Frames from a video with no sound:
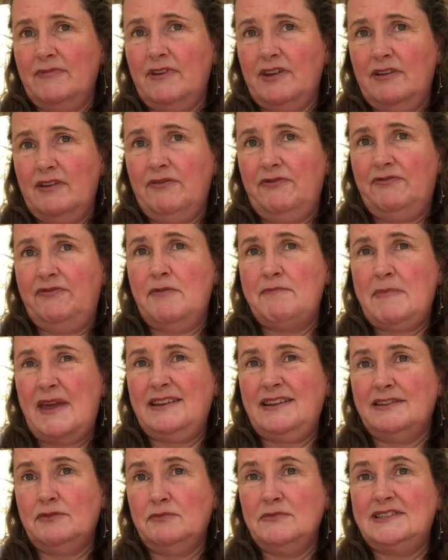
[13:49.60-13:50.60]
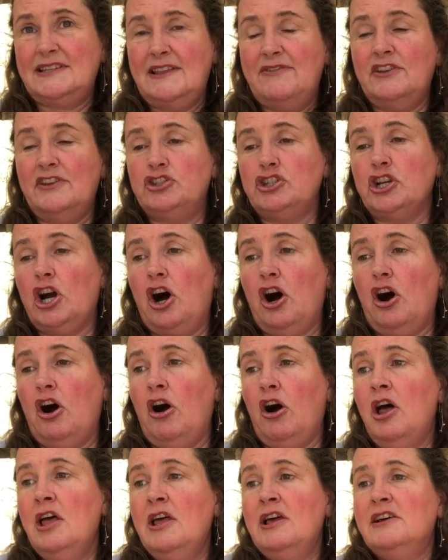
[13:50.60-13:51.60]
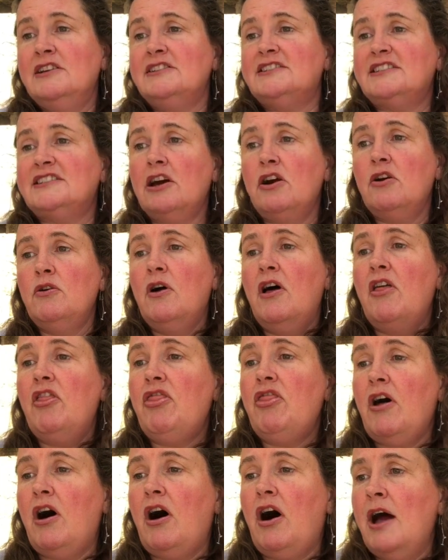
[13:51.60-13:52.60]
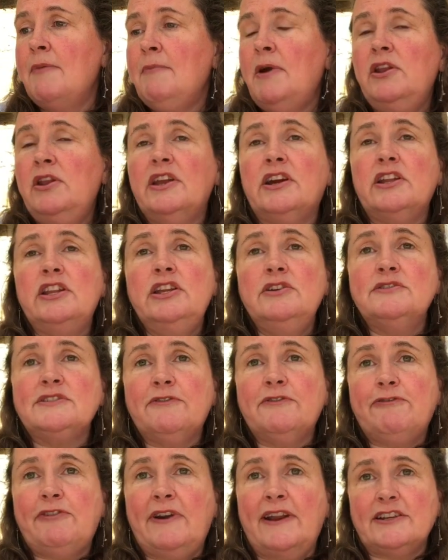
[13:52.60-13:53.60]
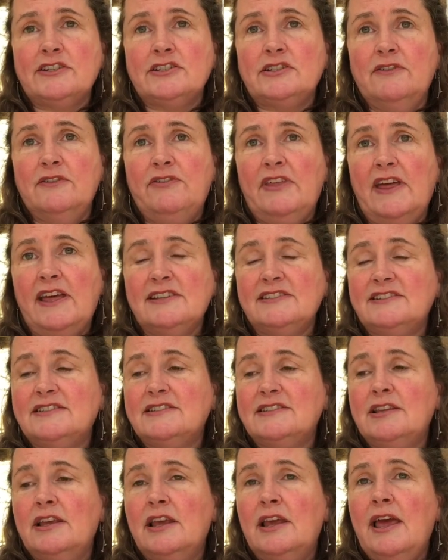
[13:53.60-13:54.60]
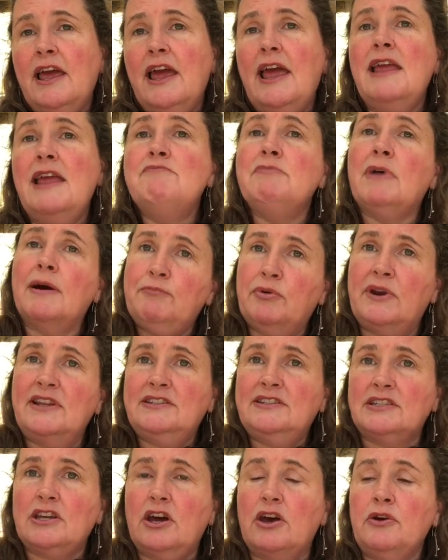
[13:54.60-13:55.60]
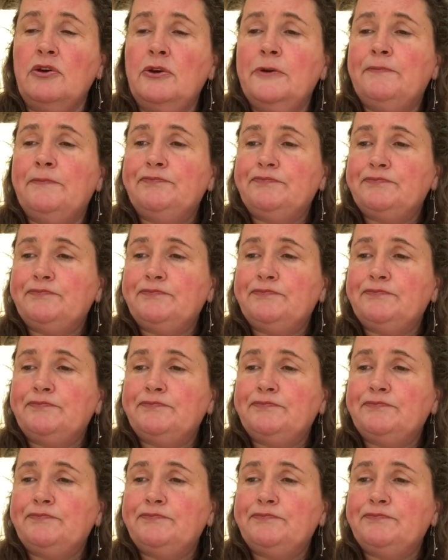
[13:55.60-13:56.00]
ferment that was in the jar. So I'm only going to use a fraction of this in my bread dough.